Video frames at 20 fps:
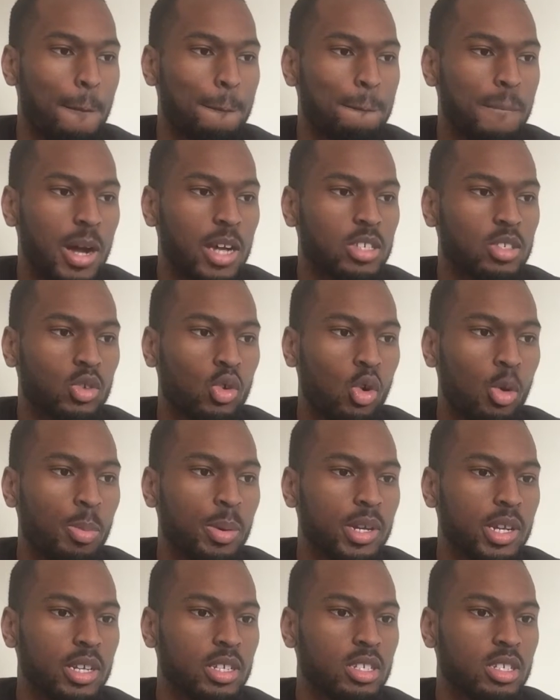My score
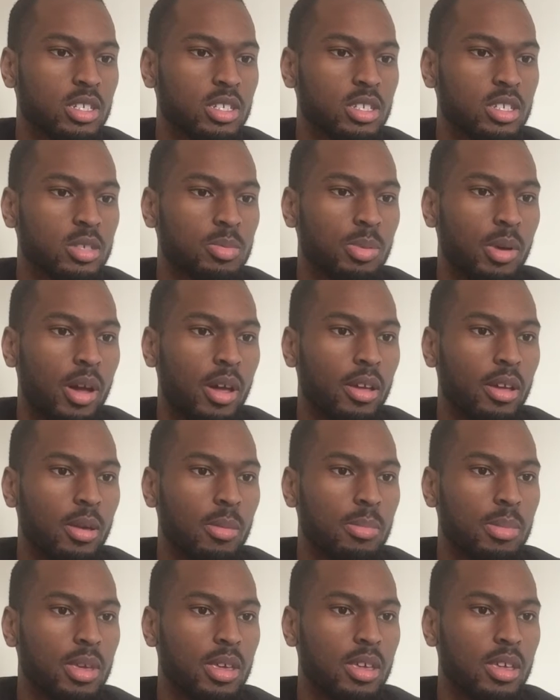predictions is probably
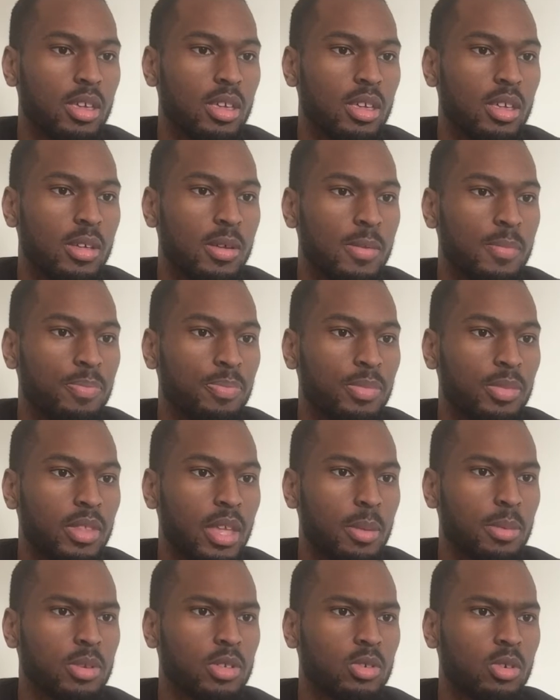going to be
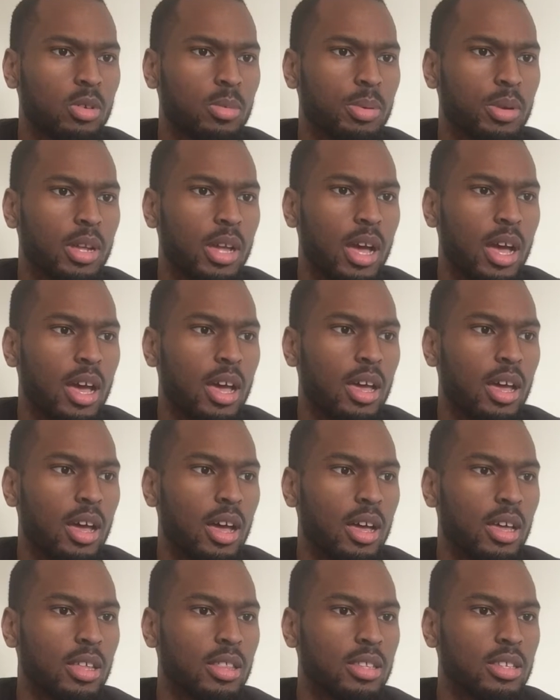they've been scoring pretty high
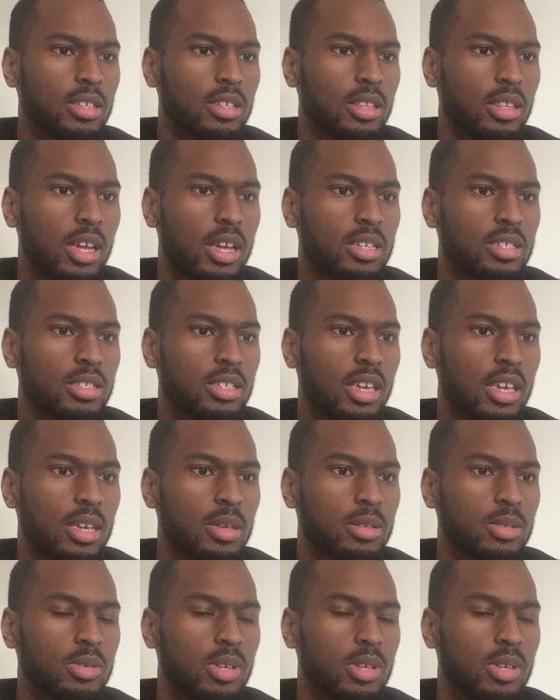high in these last games.